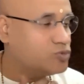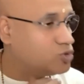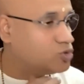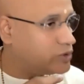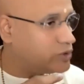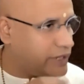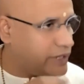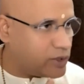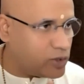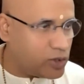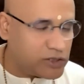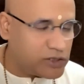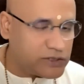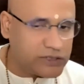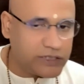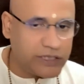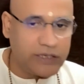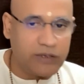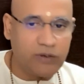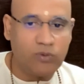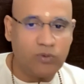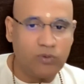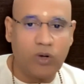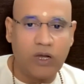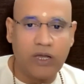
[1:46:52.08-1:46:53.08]
You cannot
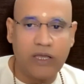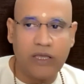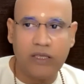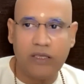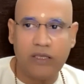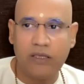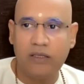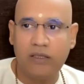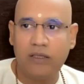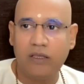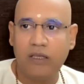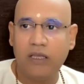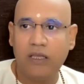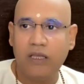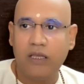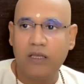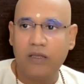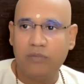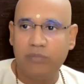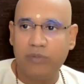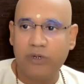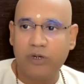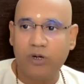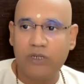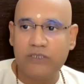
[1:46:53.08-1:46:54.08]
say. Why?
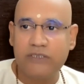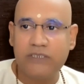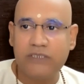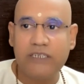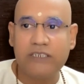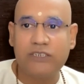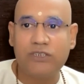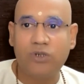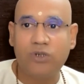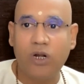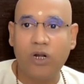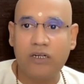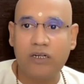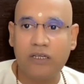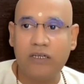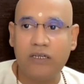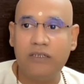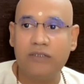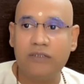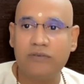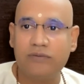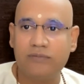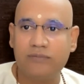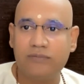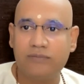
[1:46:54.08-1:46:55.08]
Because it's not
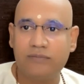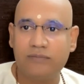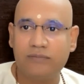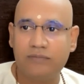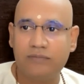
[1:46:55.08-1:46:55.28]
a